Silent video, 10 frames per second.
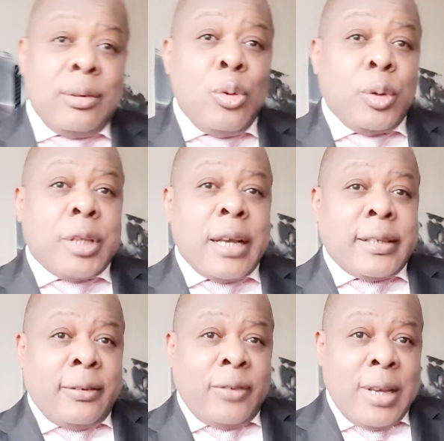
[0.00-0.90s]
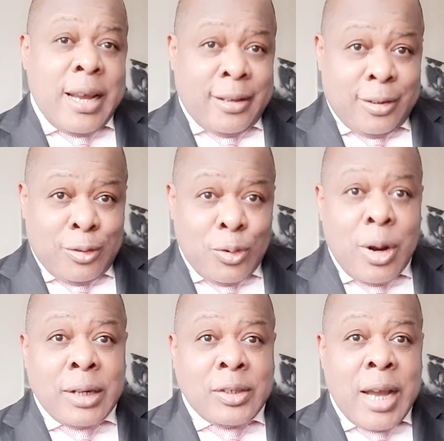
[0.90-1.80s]
You will take civilians, you
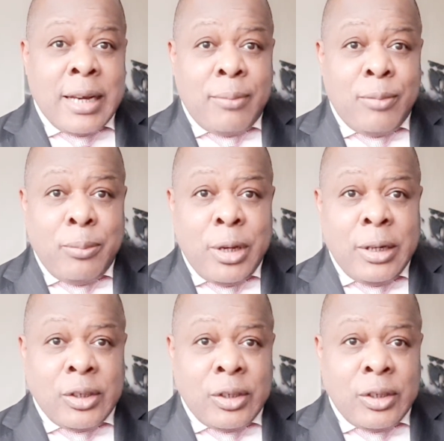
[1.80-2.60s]
go and try them in military